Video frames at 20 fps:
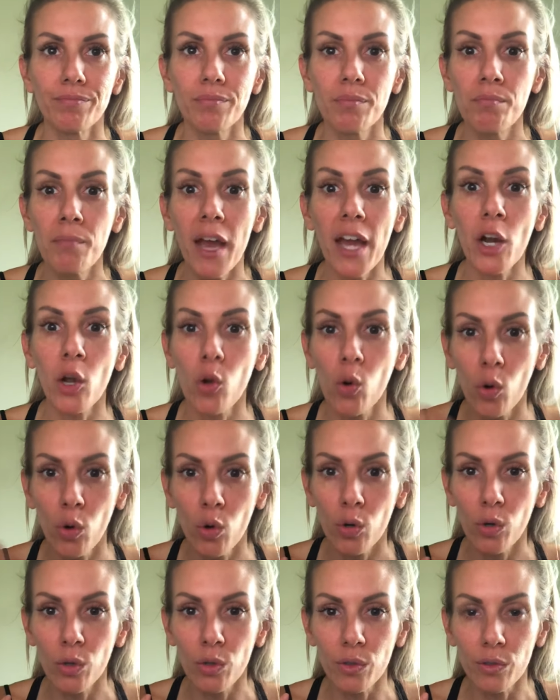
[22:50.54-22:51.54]

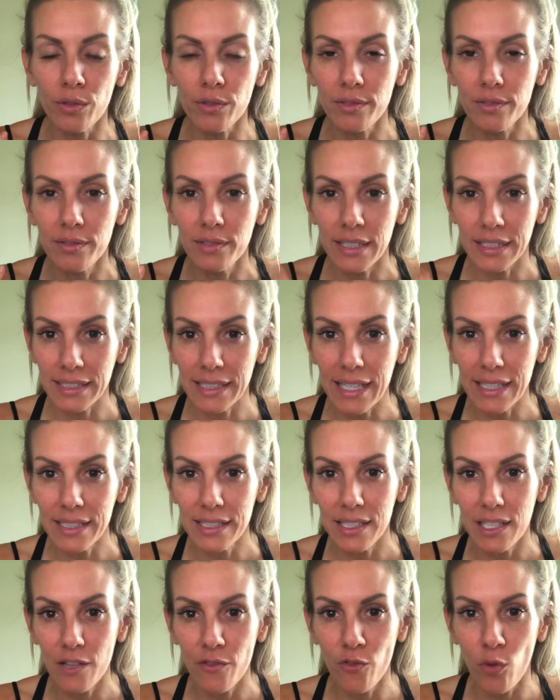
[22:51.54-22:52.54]
medical
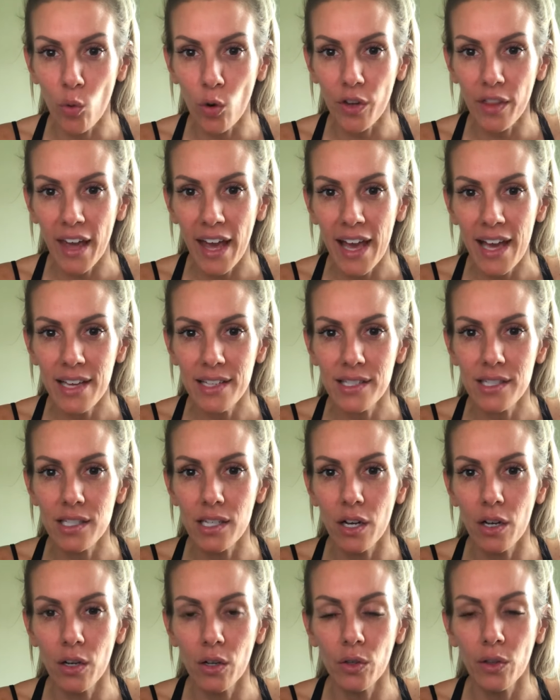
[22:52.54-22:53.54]
necessity for that.
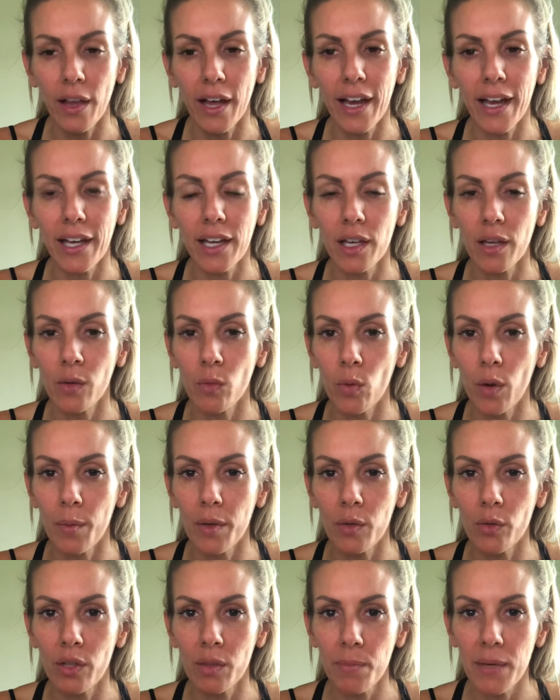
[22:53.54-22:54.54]
So like women
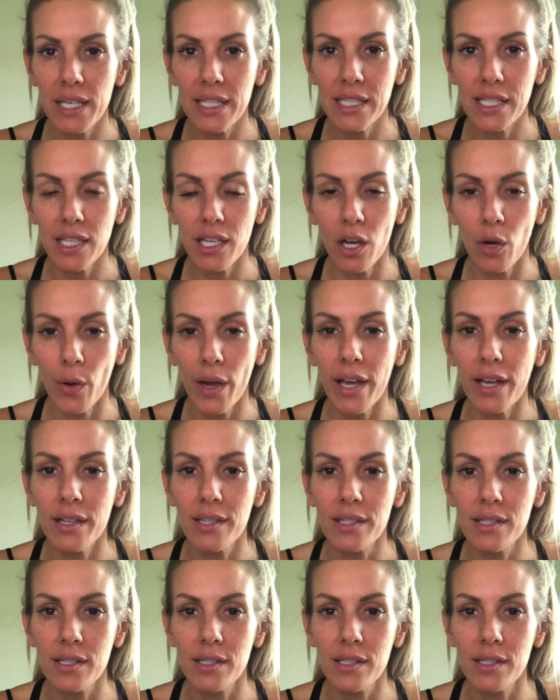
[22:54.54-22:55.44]
with PCOS